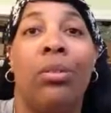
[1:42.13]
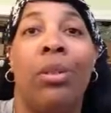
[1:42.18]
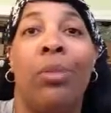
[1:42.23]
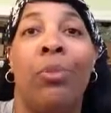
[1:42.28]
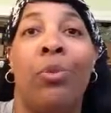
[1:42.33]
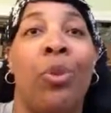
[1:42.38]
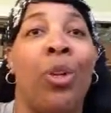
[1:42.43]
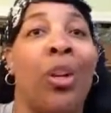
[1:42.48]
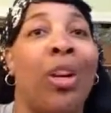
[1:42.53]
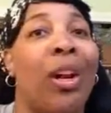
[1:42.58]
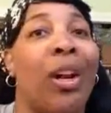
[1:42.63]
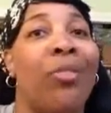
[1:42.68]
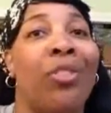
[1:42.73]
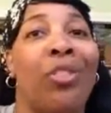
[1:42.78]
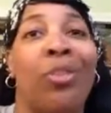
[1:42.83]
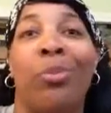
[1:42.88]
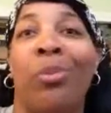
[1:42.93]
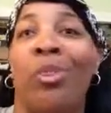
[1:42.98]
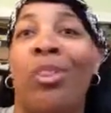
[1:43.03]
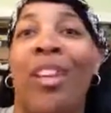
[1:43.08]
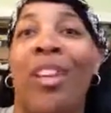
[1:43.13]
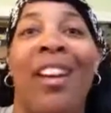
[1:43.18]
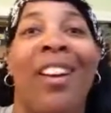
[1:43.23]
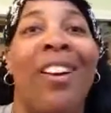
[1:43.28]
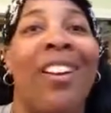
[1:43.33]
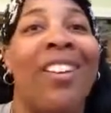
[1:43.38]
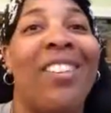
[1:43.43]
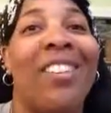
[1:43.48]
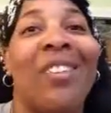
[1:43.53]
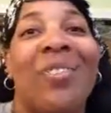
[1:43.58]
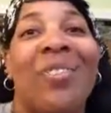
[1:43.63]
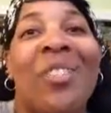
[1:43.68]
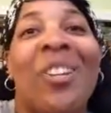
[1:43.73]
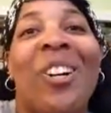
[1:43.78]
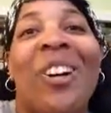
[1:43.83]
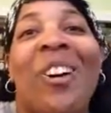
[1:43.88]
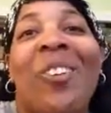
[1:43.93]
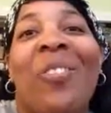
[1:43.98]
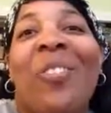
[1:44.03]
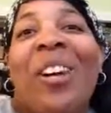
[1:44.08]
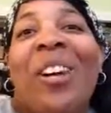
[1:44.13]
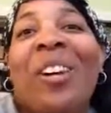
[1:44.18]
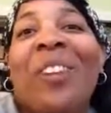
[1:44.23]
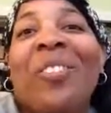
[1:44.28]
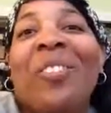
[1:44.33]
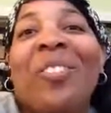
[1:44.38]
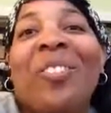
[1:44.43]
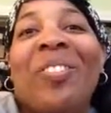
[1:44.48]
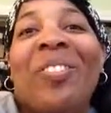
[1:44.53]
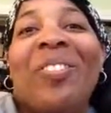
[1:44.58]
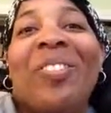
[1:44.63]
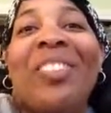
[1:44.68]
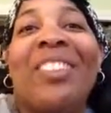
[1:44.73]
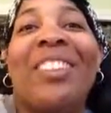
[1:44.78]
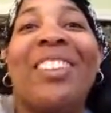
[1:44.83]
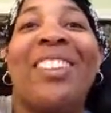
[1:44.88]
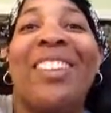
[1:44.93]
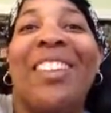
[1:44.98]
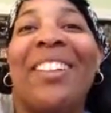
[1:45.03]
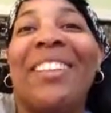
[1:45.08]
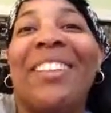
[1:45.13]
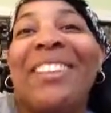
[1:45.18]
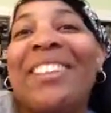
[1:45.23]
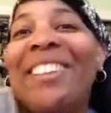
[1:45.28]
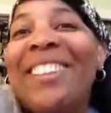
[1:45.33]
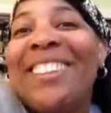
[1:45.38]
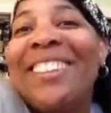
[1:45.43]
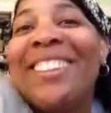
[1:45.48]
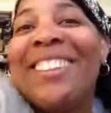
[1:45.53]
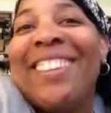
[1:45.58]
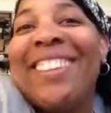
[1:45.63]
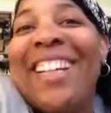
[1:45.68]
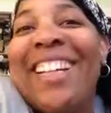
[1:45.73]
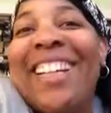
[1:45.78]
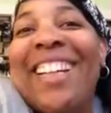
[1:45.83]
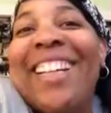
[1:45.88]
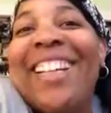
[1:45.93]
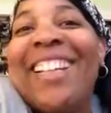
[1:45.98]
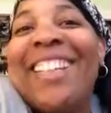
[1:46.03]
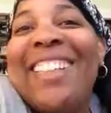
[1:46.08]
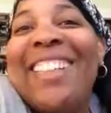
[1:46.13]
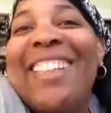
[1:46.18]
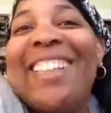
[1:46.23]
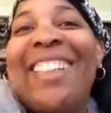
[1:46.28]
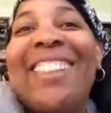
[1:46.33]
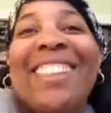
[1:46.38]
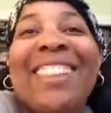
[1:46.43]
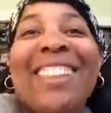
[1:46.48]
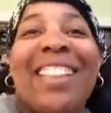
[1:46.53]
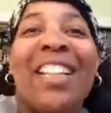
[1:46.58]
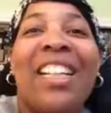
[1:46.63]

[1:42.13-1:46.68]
The more comfortable they are, the more I'll wear them. So I got a deal.